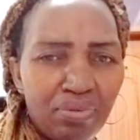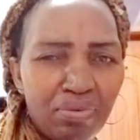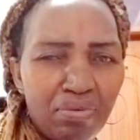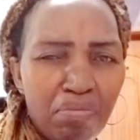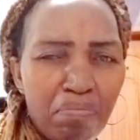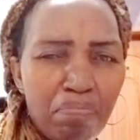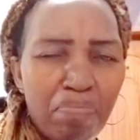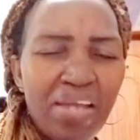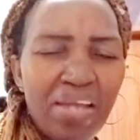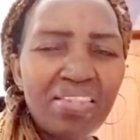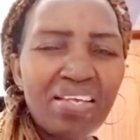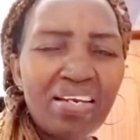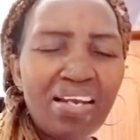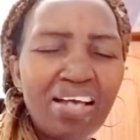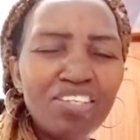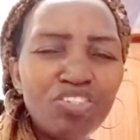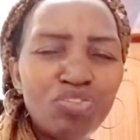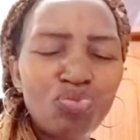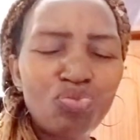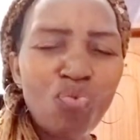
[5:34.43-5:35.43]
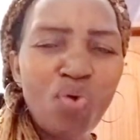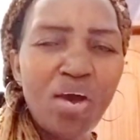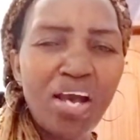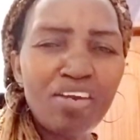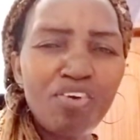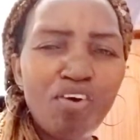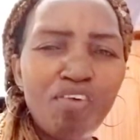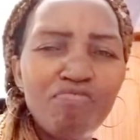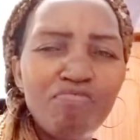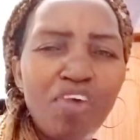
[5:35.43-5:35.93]
But the last
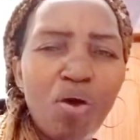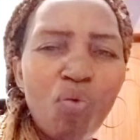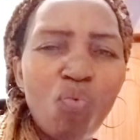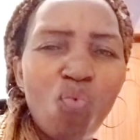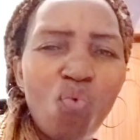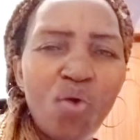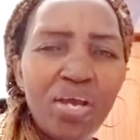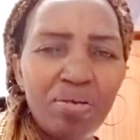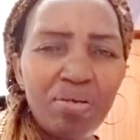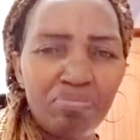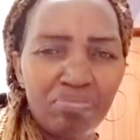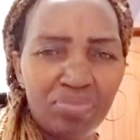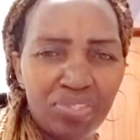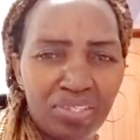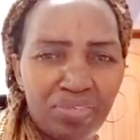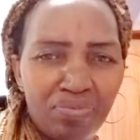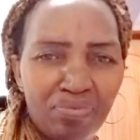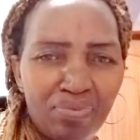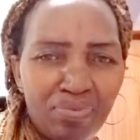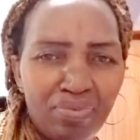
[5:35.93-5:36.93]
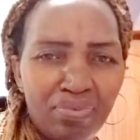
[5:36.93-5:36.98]
one overwhelmed.